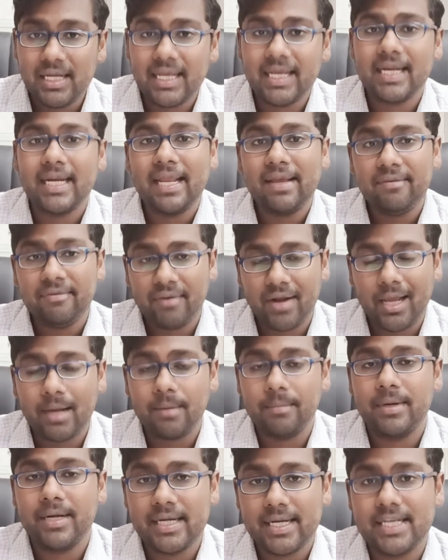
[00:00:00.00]
DNA
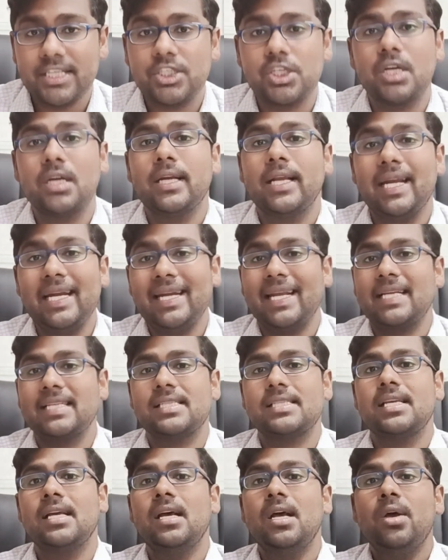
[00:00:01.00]
fragmentation
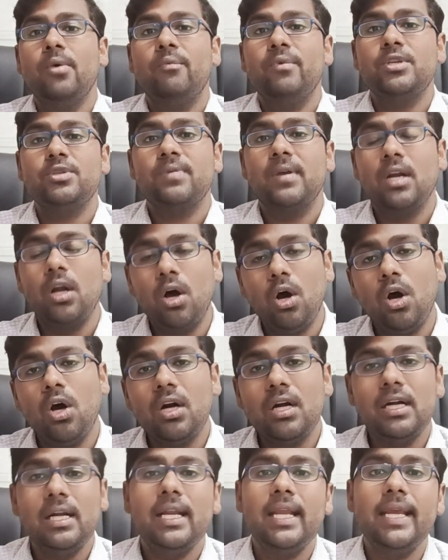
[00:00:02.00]
index, which will
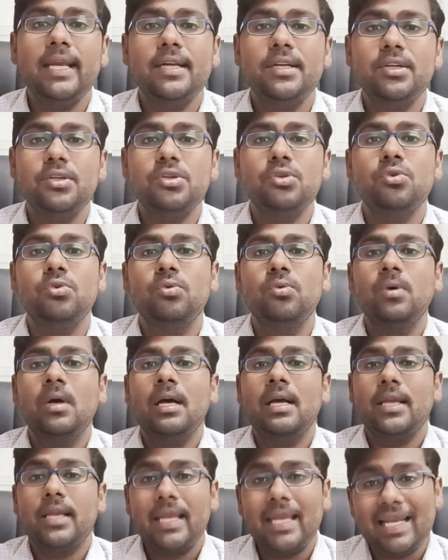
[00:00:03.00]
all lead to
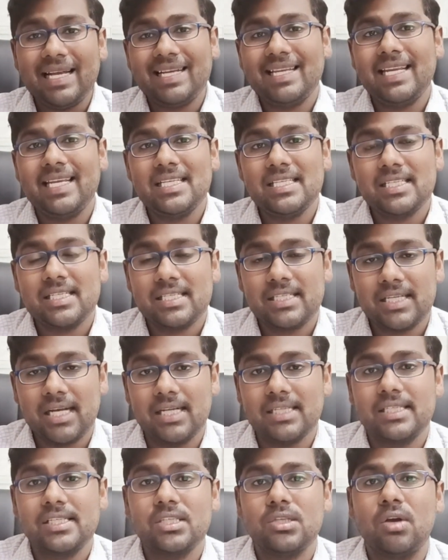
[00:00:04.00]
increased
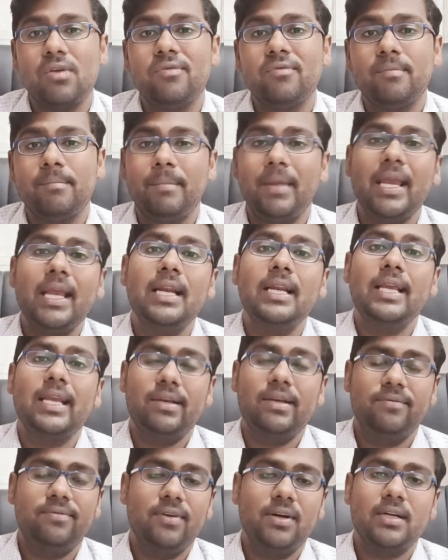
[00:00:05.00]
chances of male
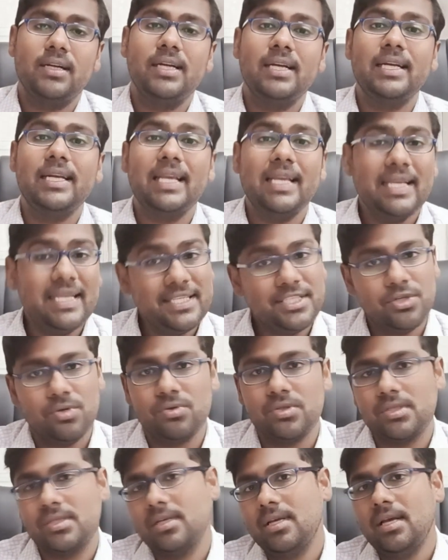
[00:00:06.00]
infertility
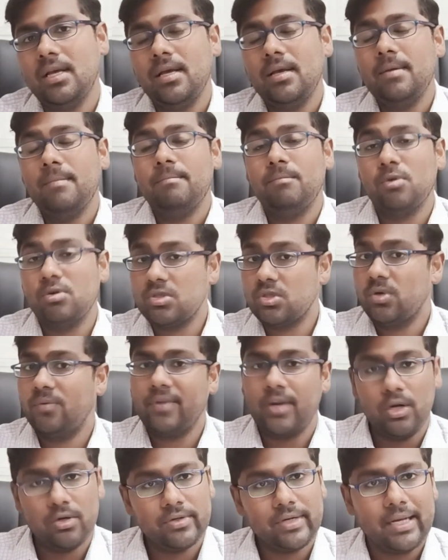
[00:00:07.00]
issues, more so
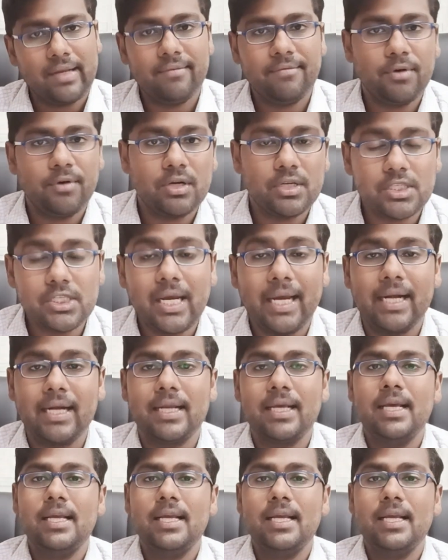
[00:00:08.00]
when you're trying for a child.